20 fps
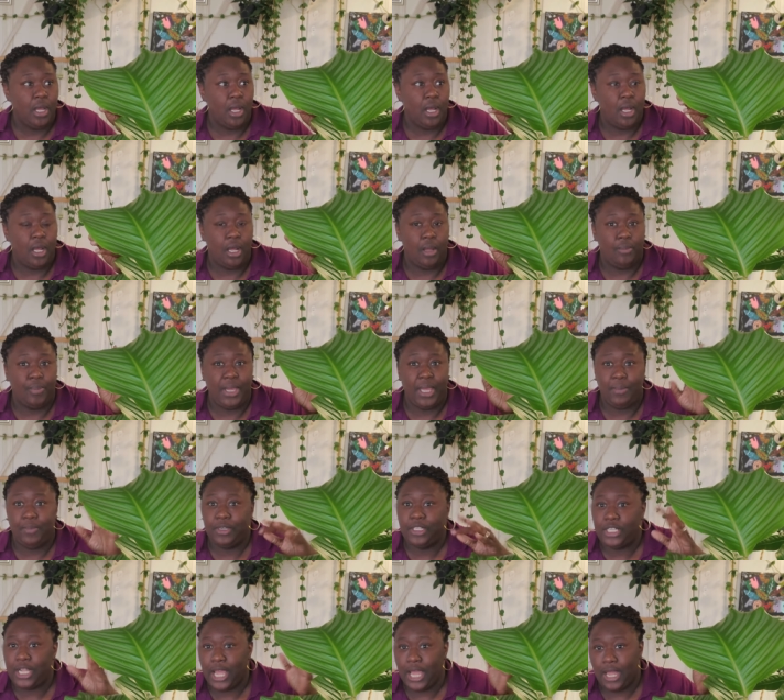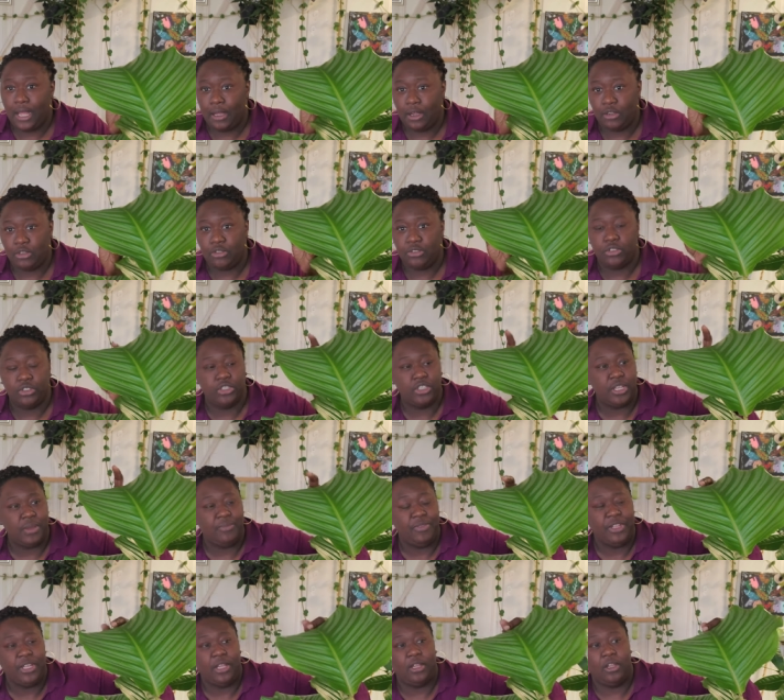uh, paper towels or
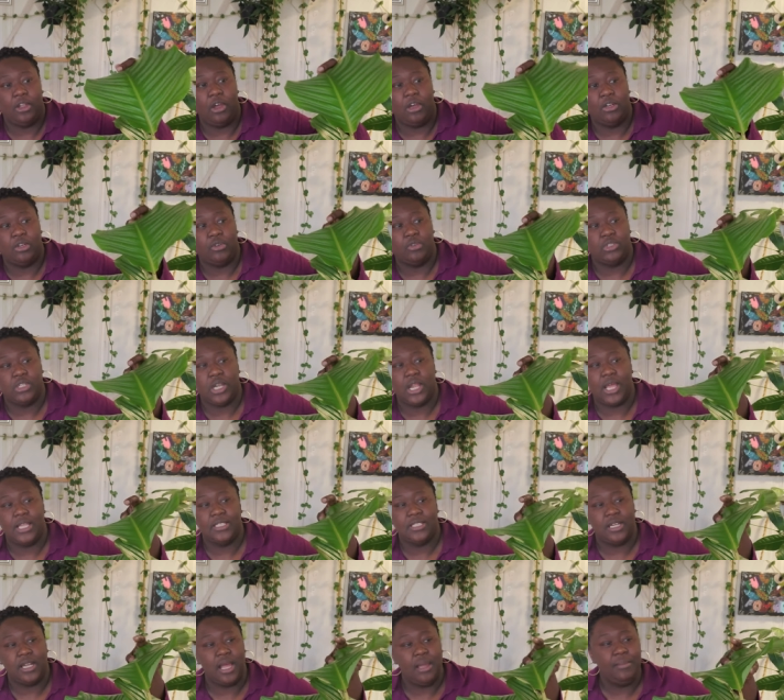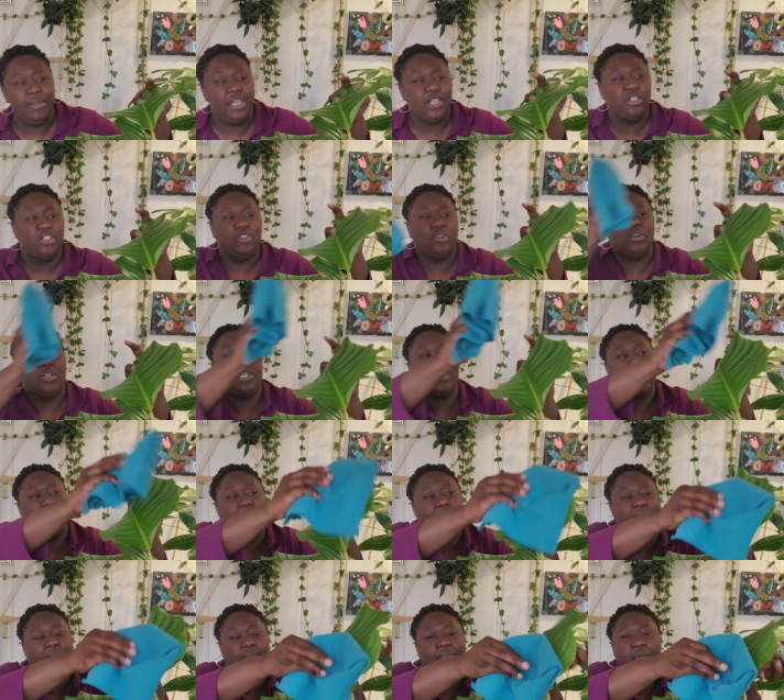something along those lines. And I make sure that
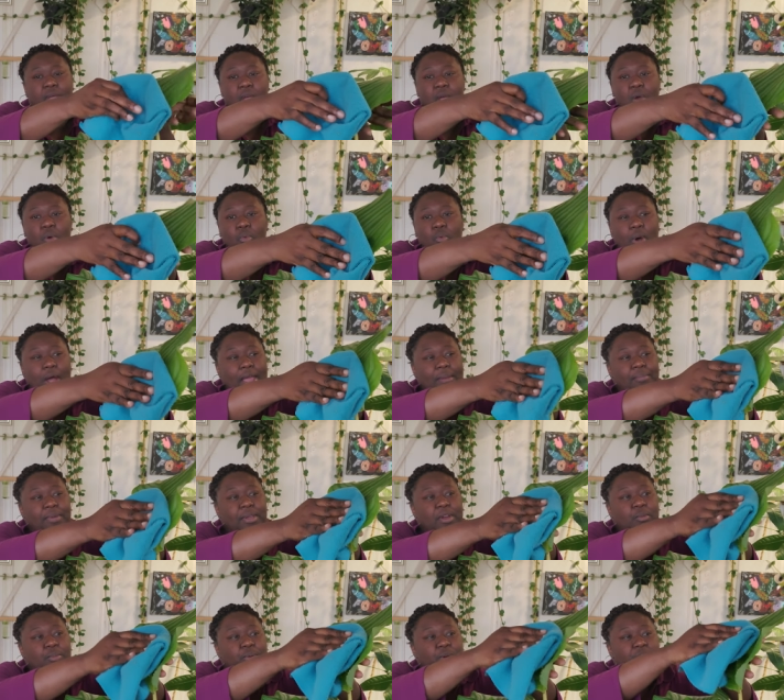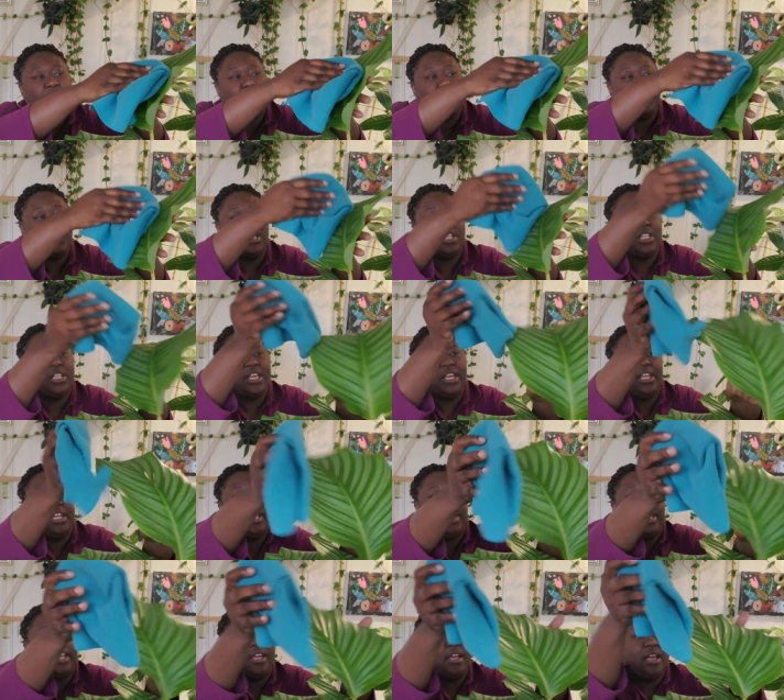I am wiping or pretty much
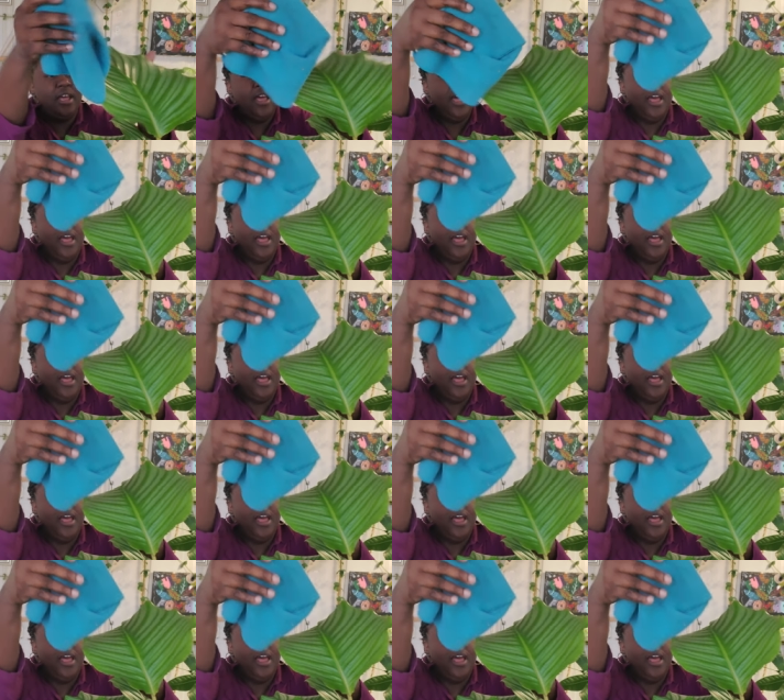cleaning